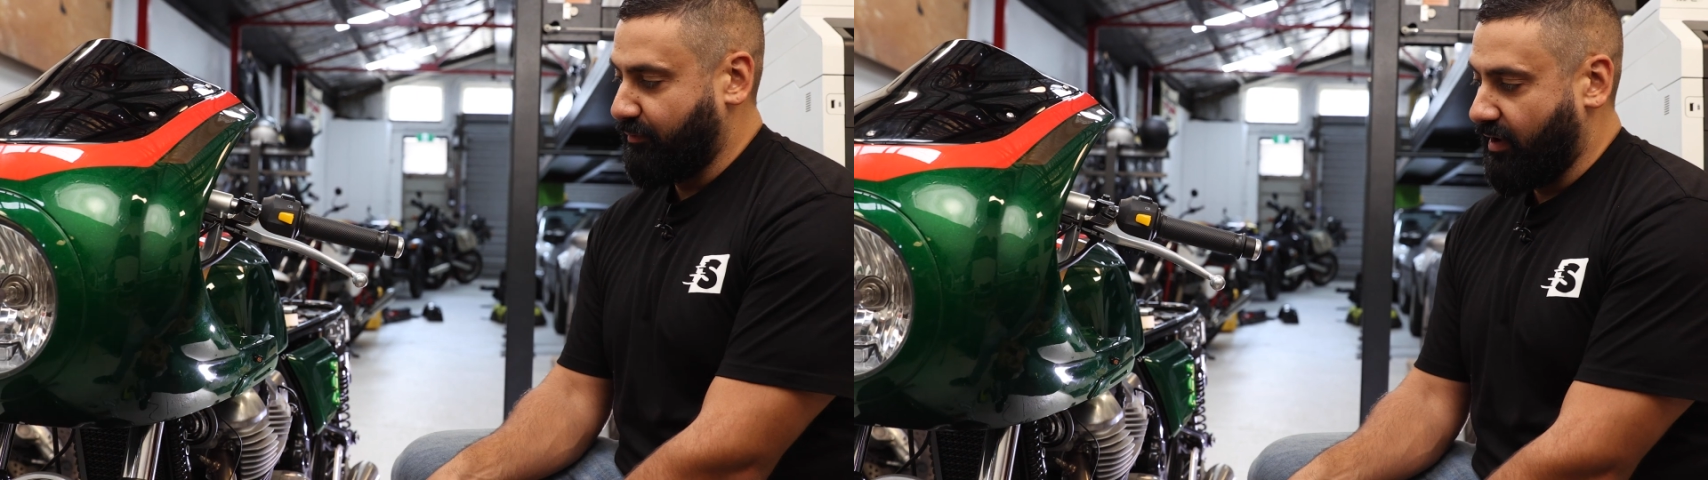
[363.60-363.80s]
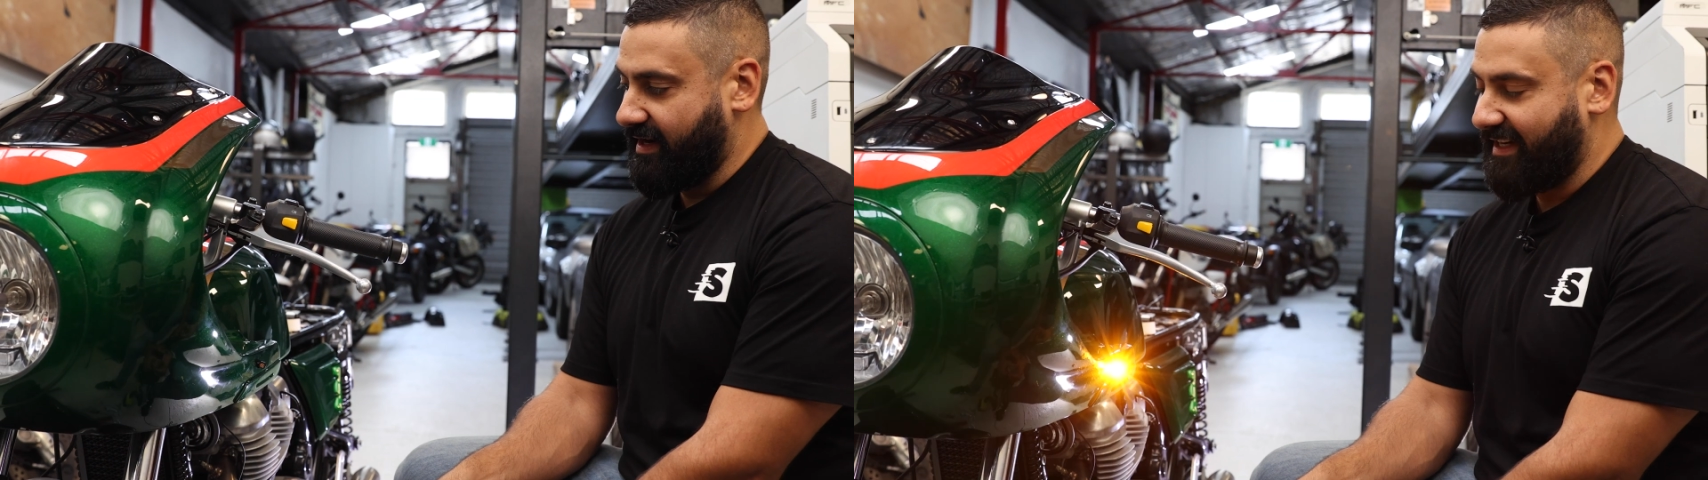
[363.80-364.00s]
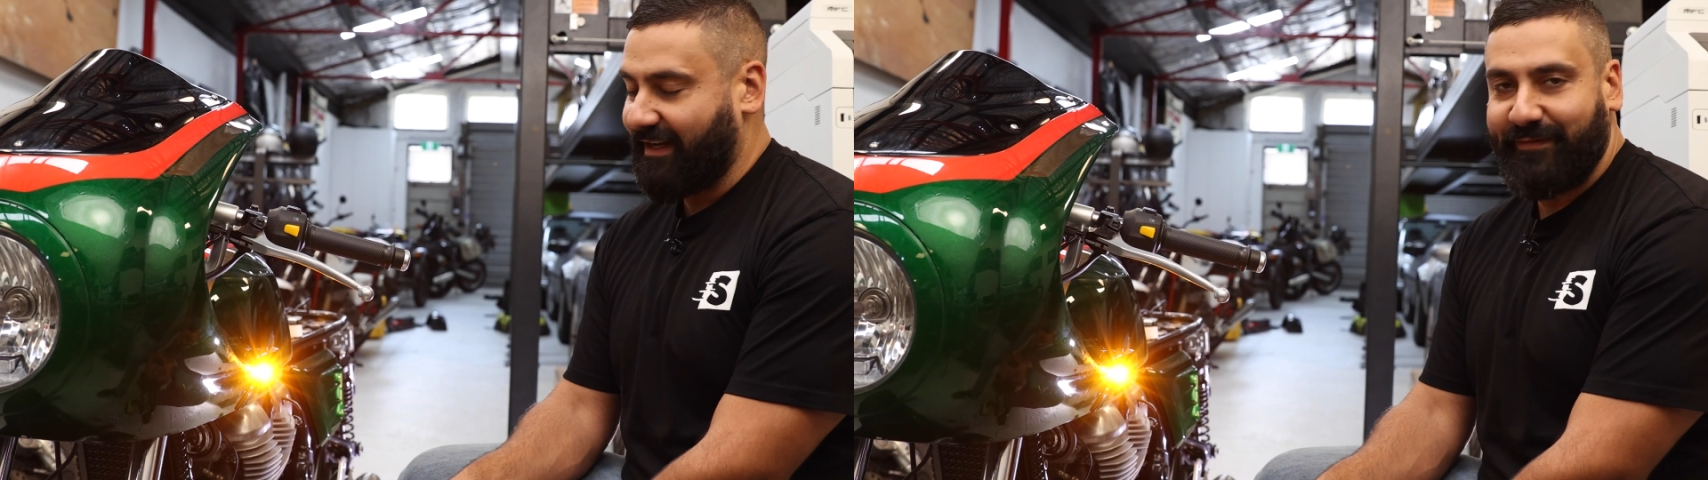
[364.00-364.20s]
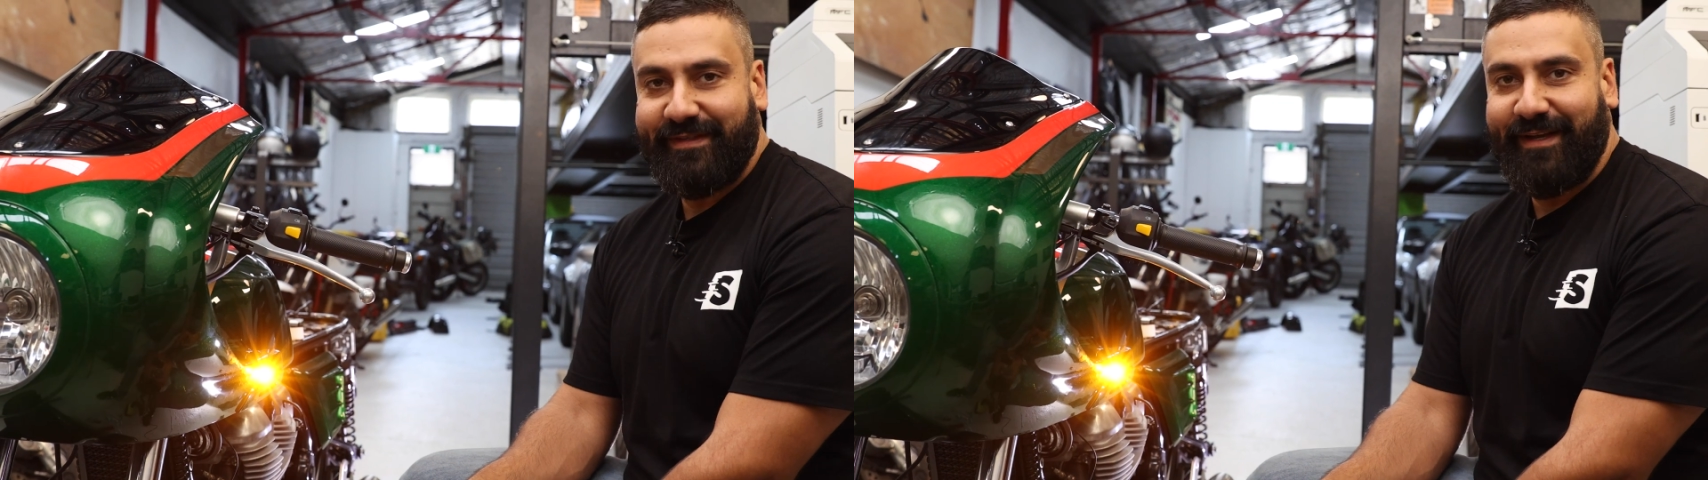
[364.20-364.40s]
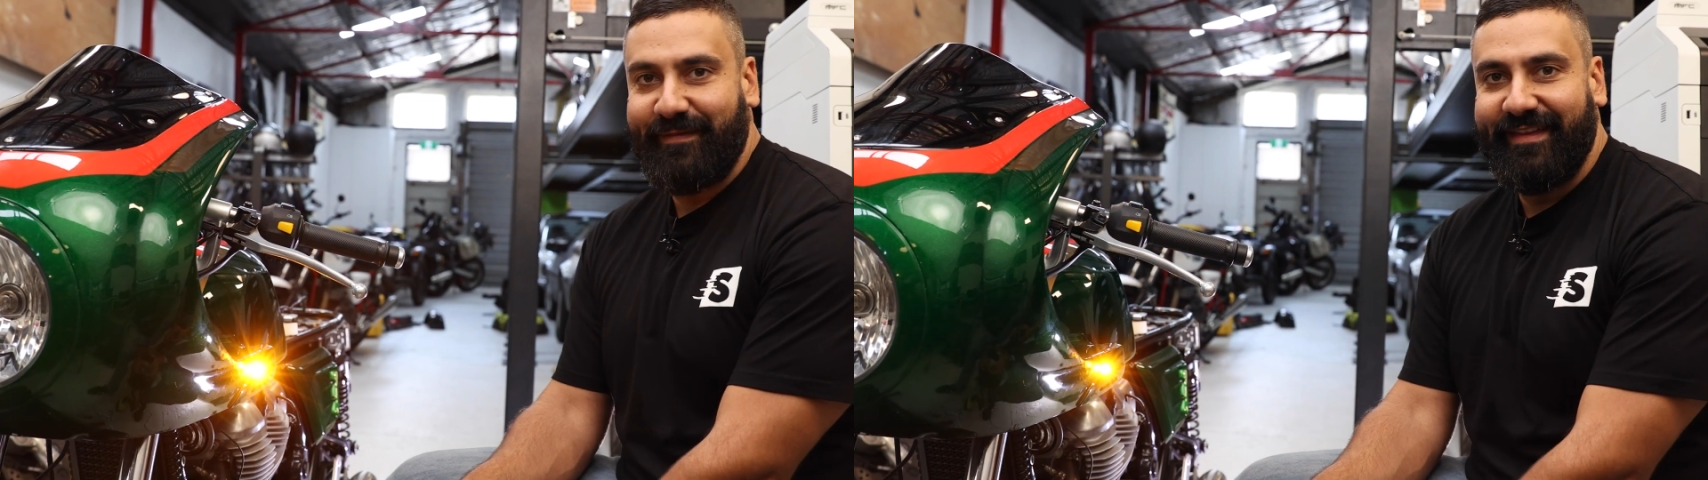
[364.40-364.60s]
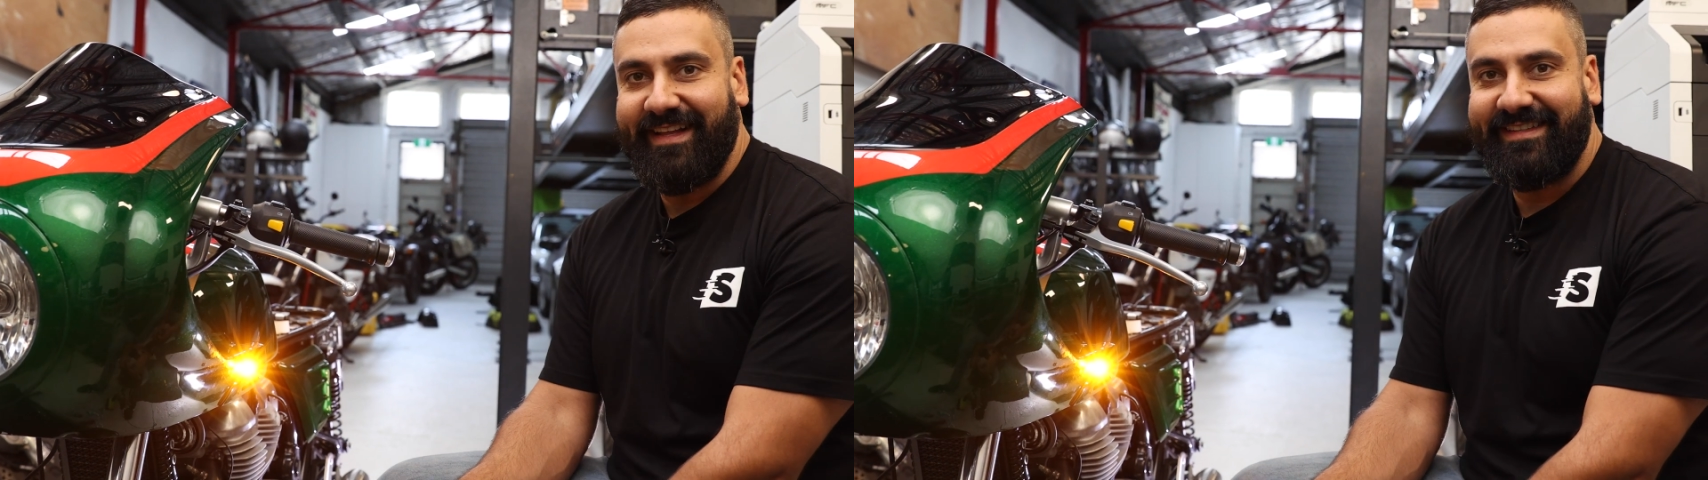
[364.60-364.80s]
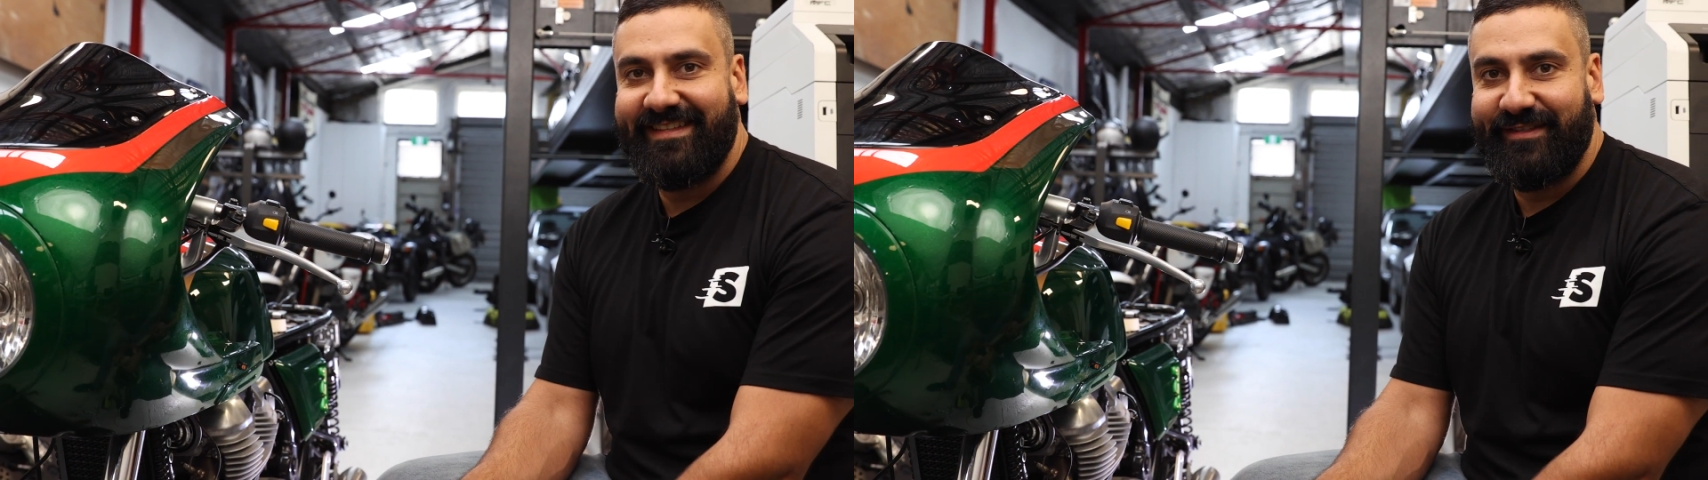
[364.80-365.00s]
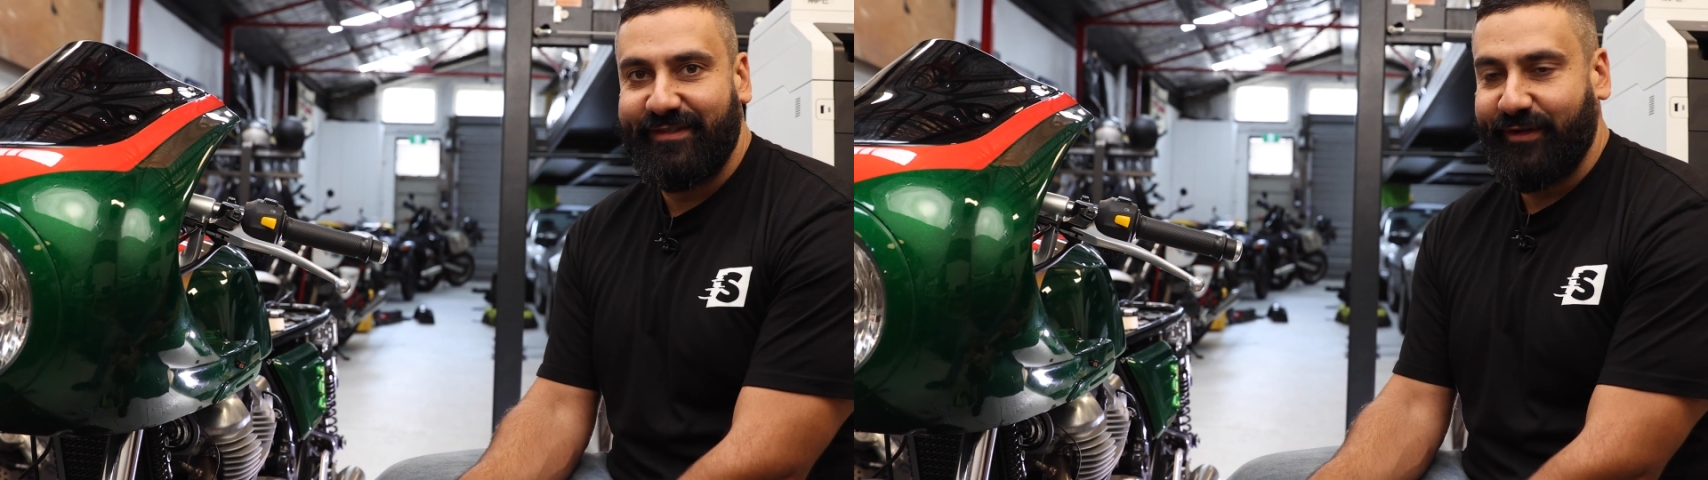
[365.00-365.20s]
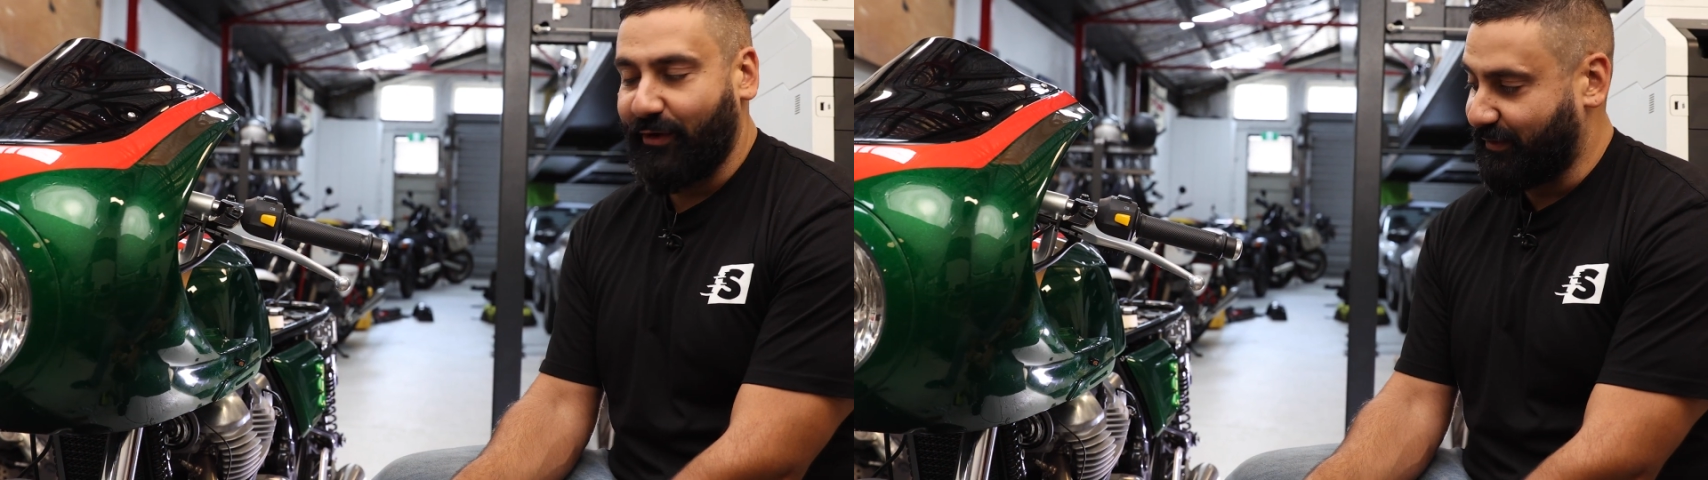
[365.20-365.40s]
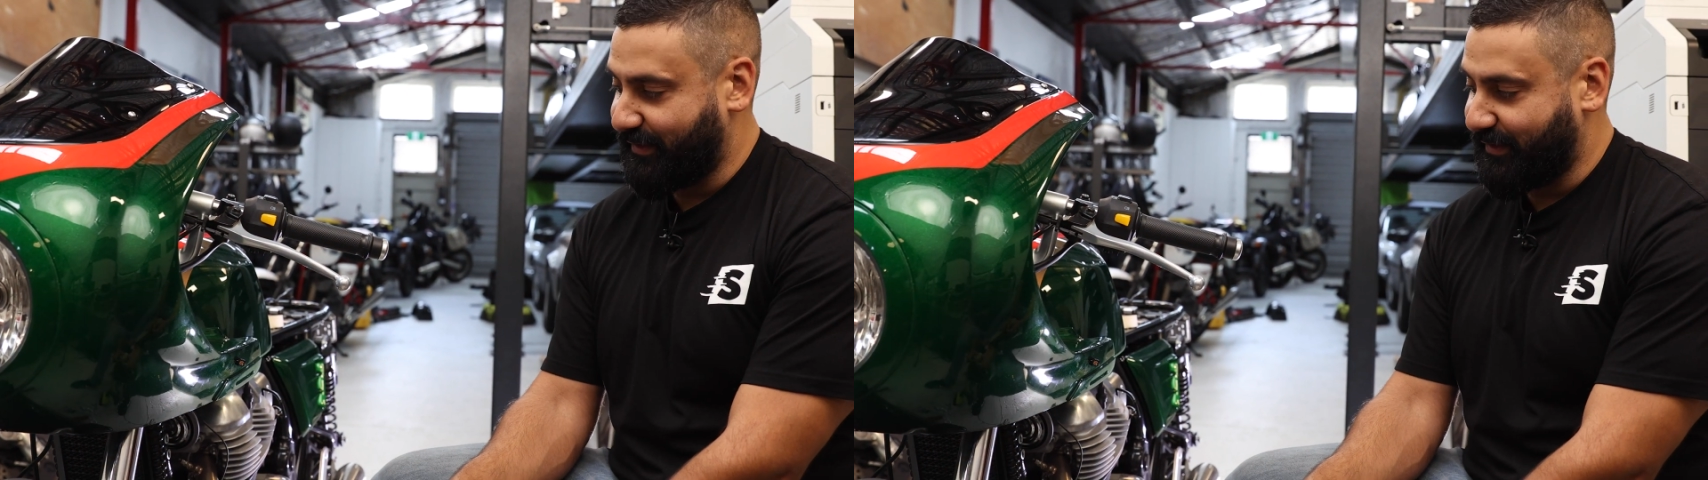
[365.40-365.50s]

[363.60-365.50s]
bright enough for something that's so